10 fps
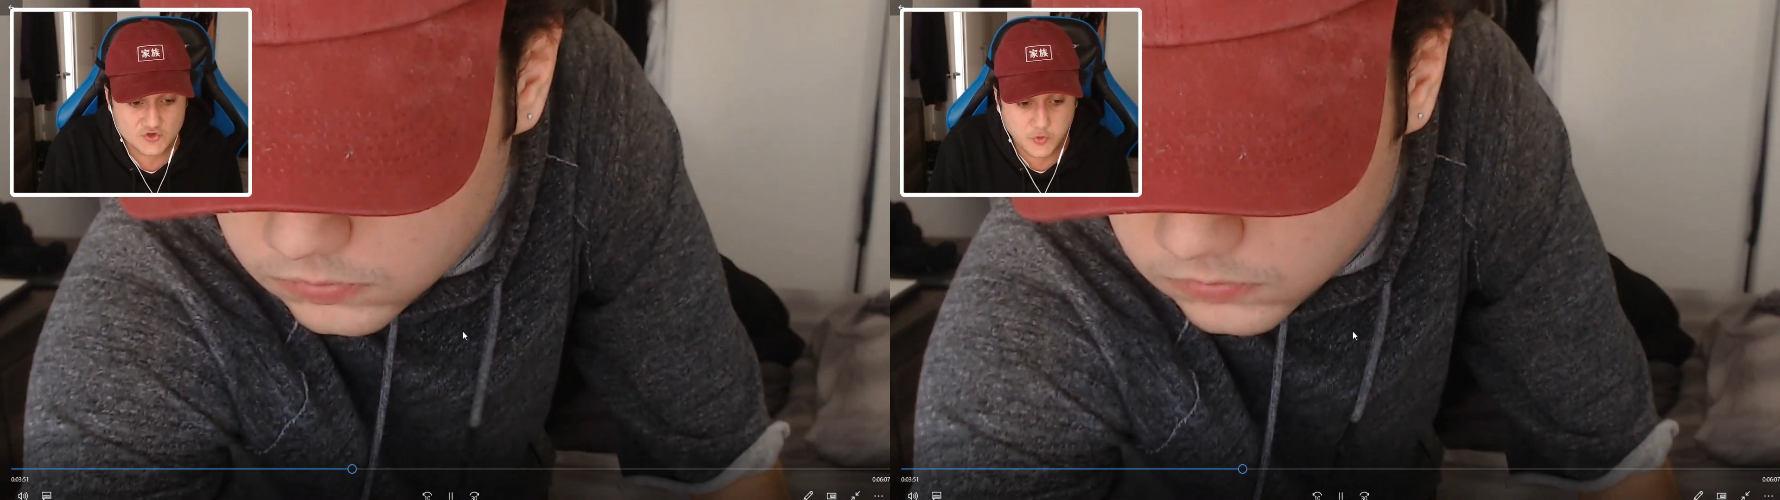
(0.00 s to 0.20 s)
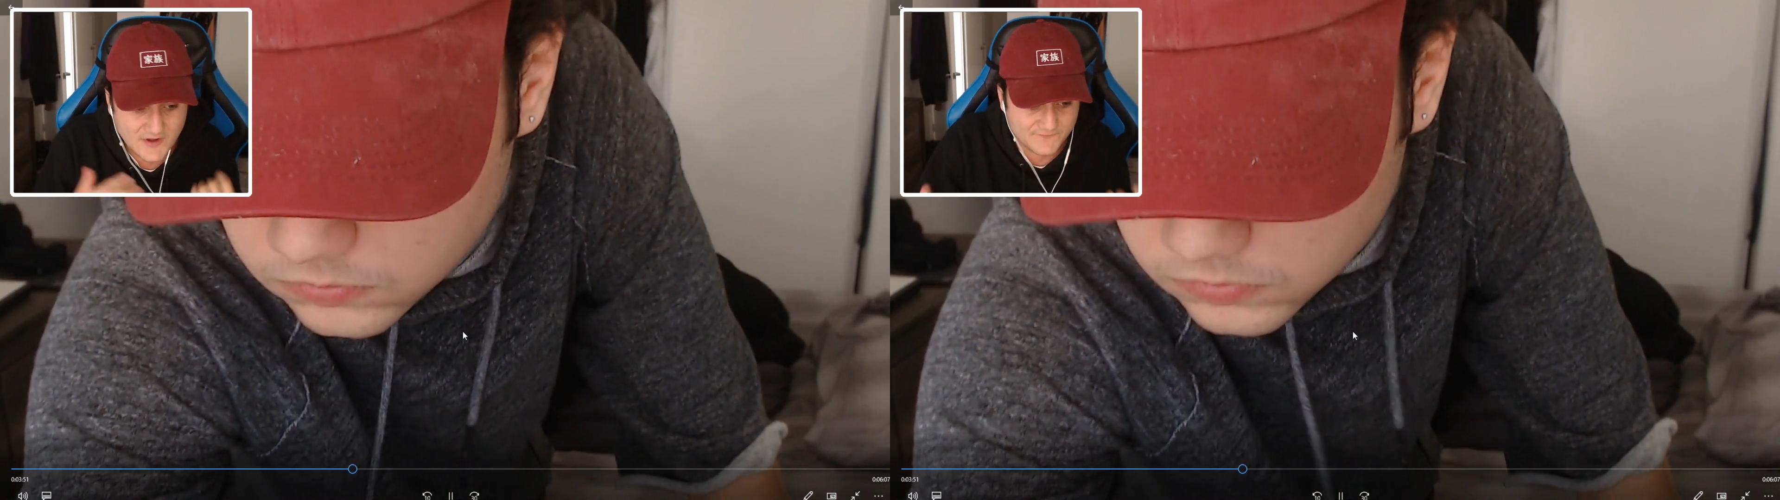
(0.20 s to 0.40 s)

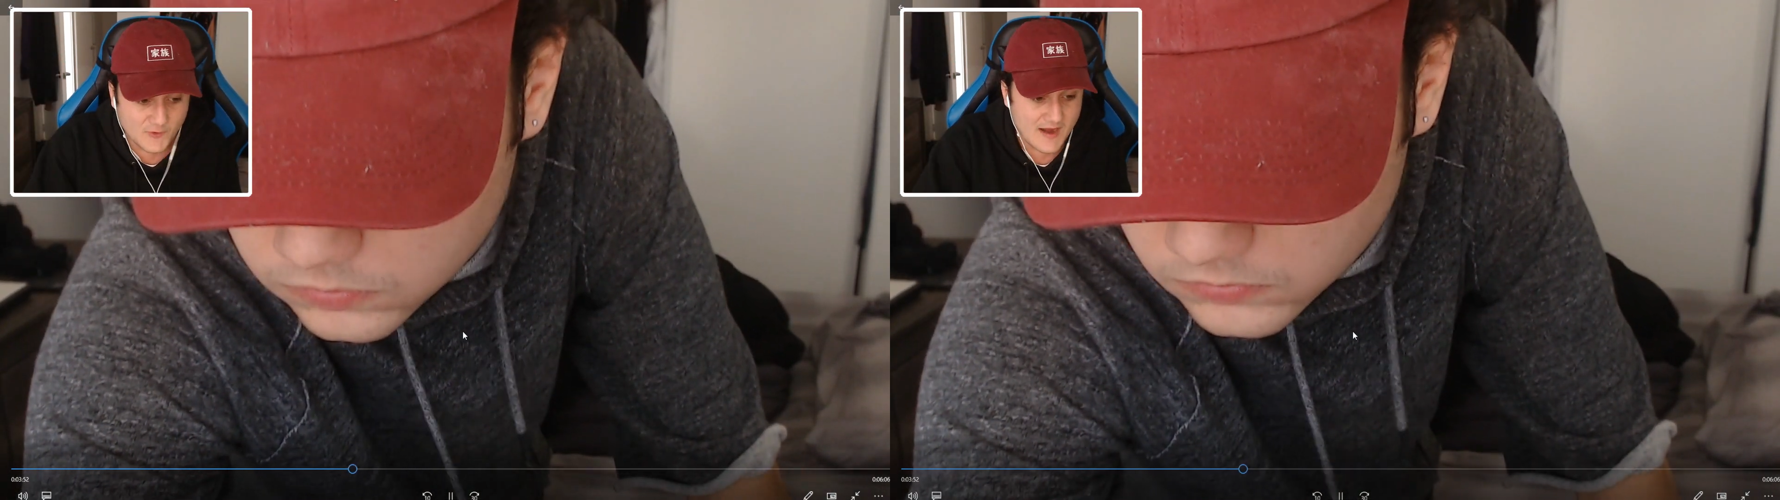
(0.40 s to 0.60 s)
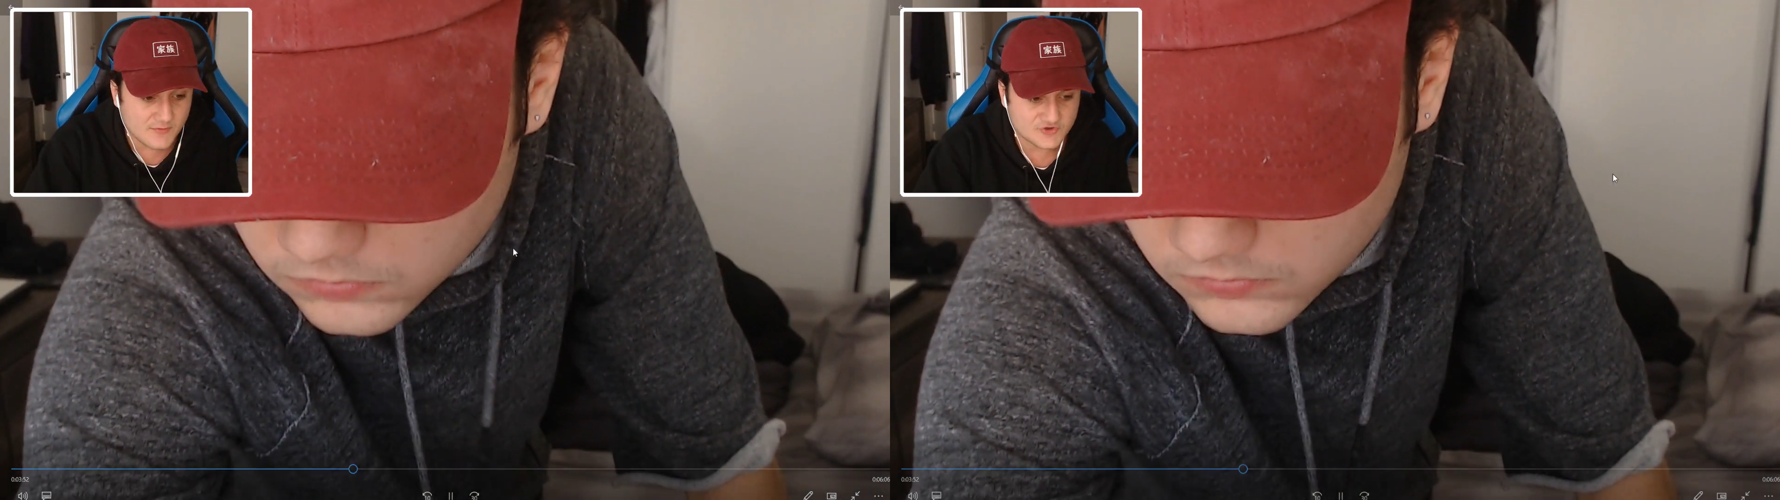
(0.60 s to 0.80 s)

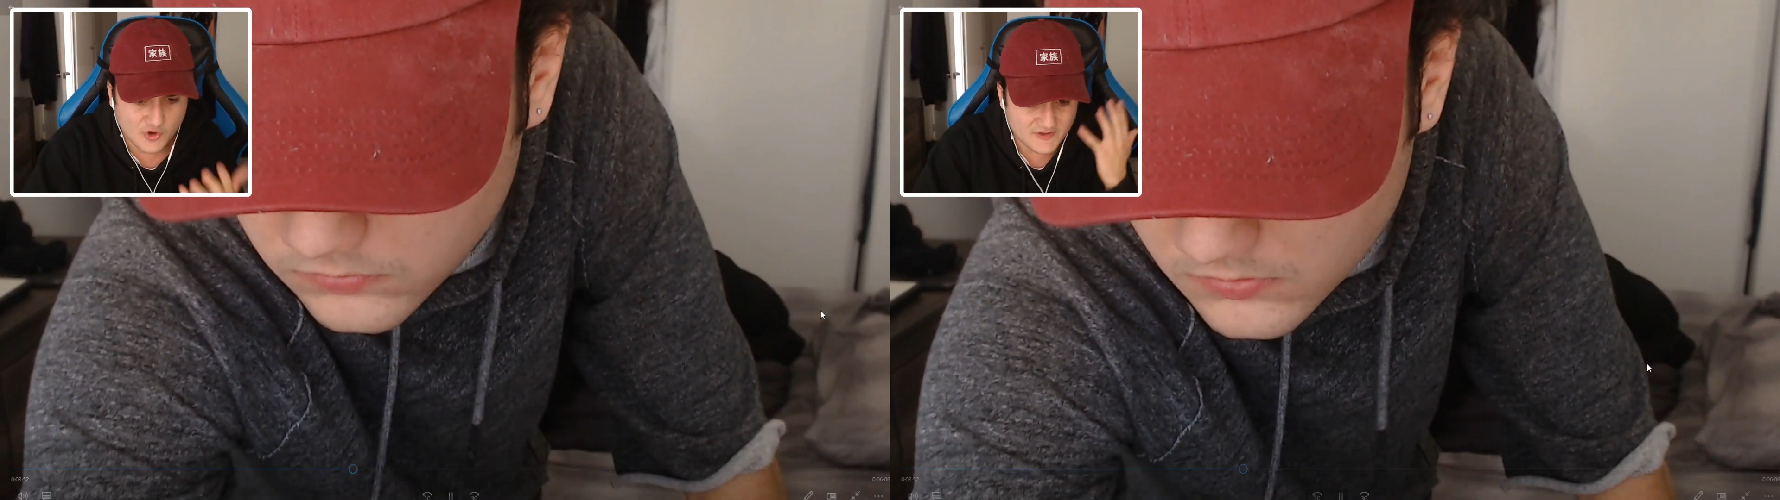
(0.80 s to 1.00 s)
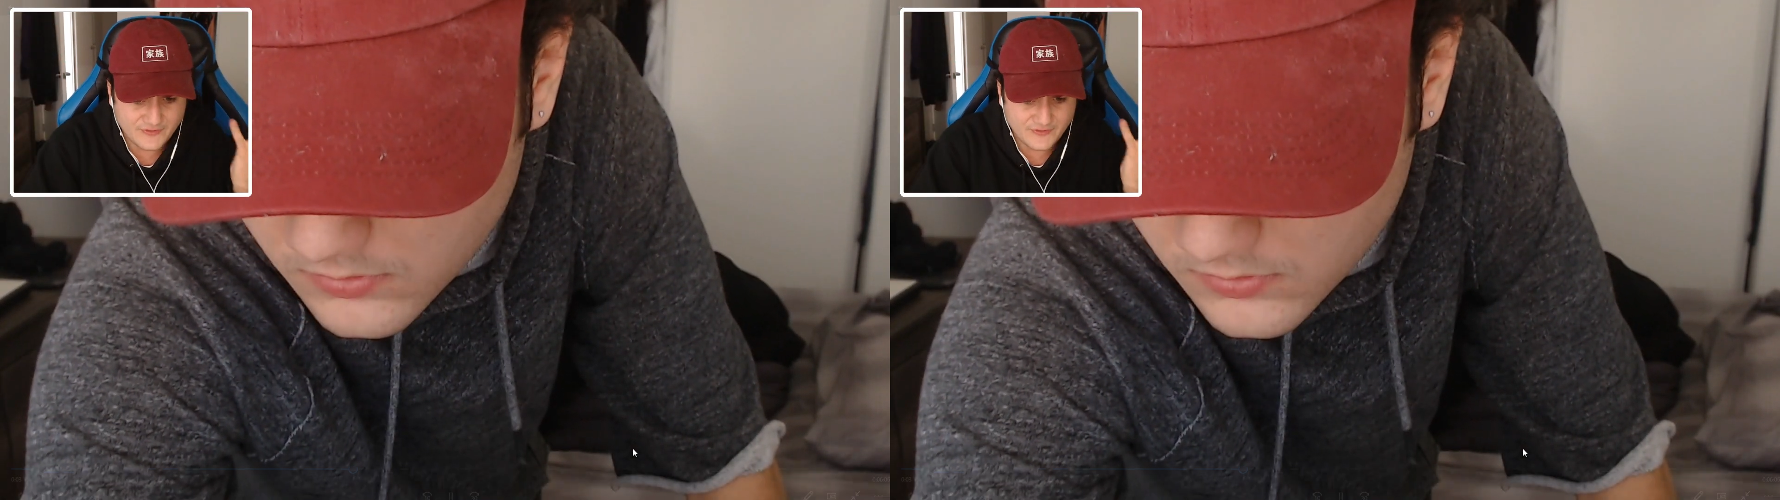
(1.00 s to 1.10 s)
24 hours ago, or like